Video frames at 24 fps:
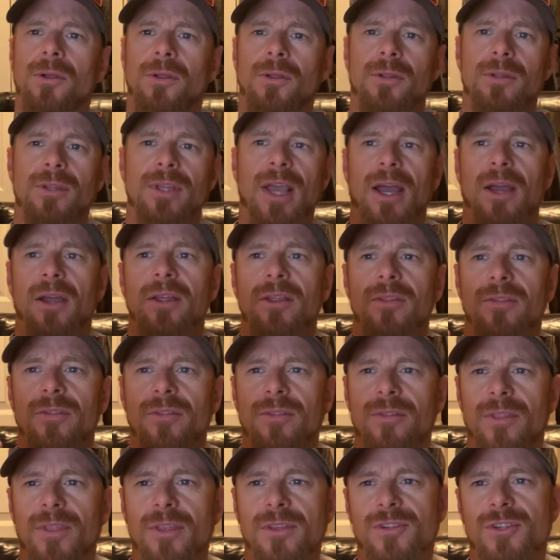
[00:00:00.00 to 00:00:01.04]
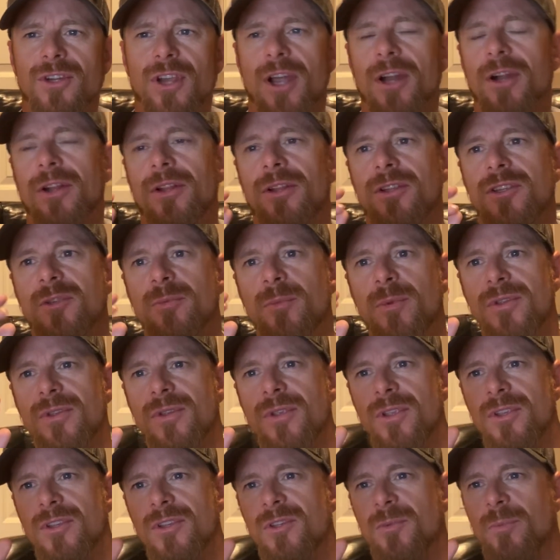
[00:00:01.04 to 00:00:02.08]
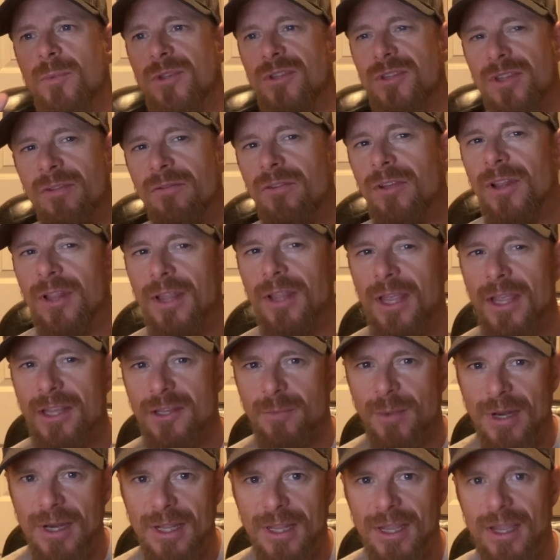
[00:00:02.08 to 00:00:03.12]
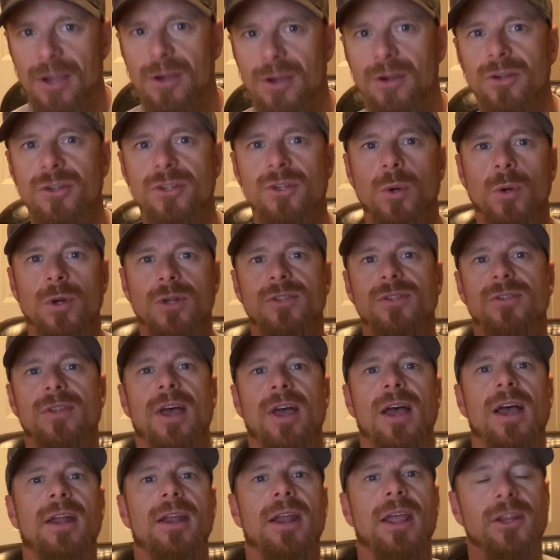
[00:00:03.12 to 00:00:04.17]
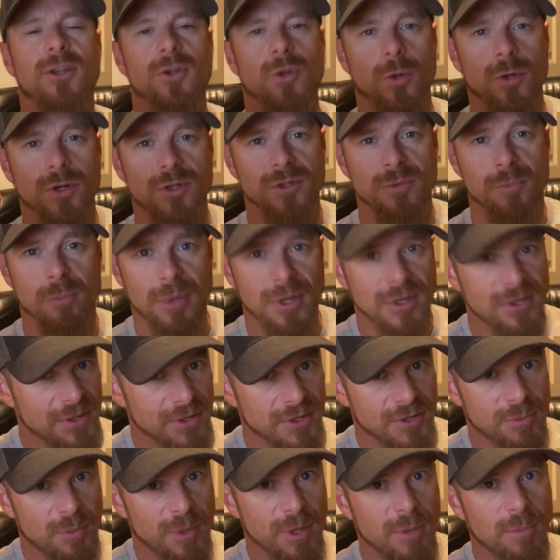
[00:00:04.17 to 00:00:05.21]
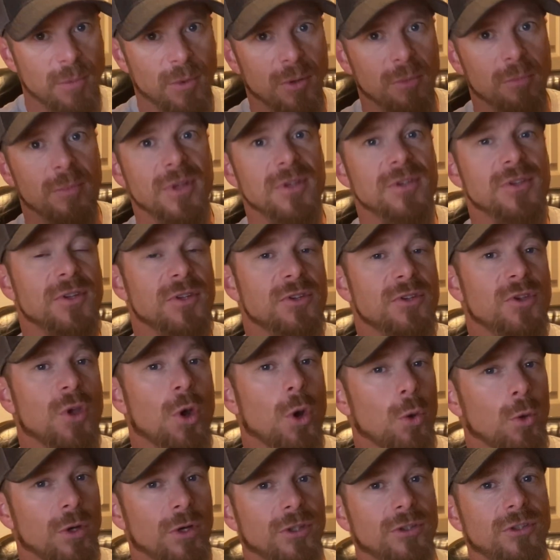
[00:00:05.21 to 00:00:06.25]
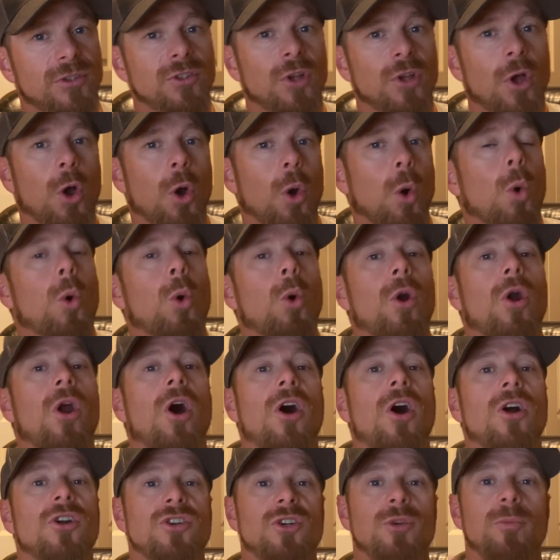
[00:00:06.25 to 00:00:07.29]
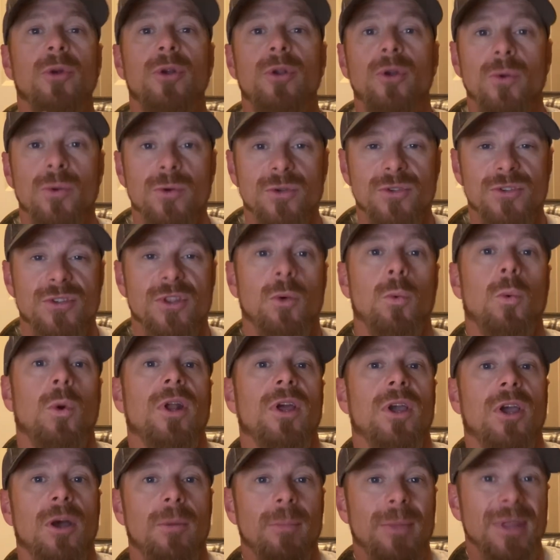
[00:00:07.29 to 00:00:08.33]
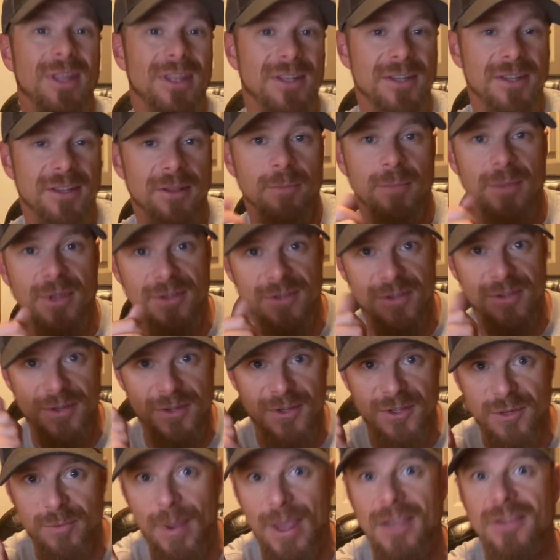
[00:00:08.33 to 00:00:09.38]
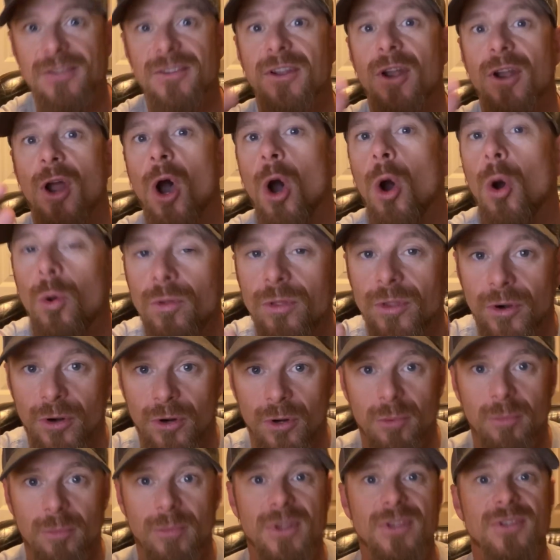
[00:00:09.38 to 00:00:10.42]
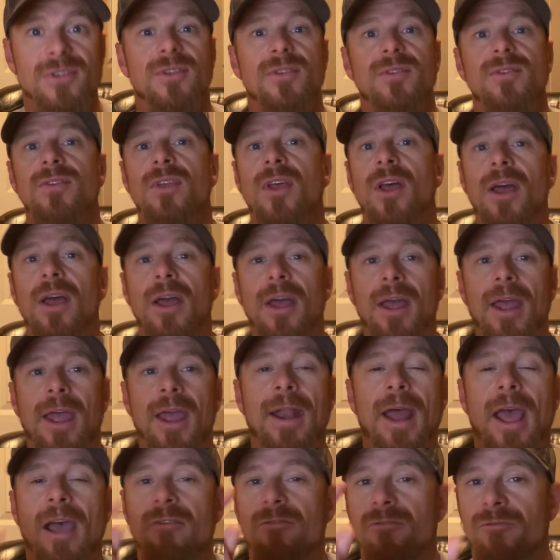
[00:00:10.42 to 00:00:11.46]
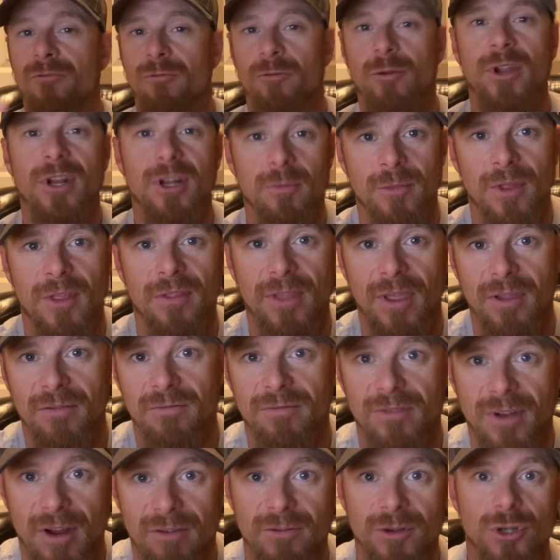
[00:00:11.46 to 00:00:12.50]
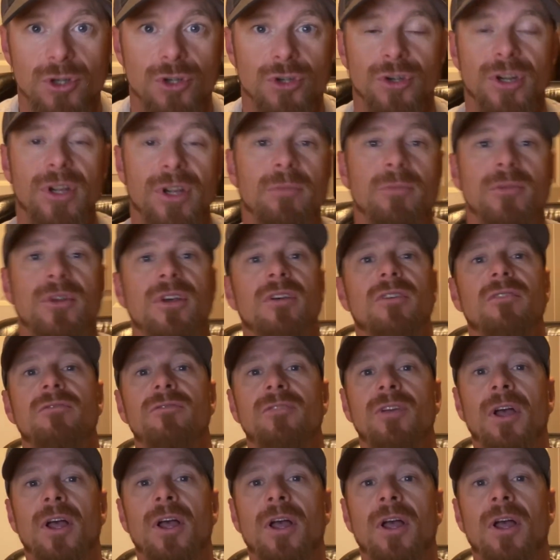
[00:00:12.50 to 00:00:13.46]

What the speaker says: Yeah, this channel is specifically has been geared towards that and towards business people and business owners or entrepreneurs that want to come into the business space and own their own business and have freedom that they've never dreamed of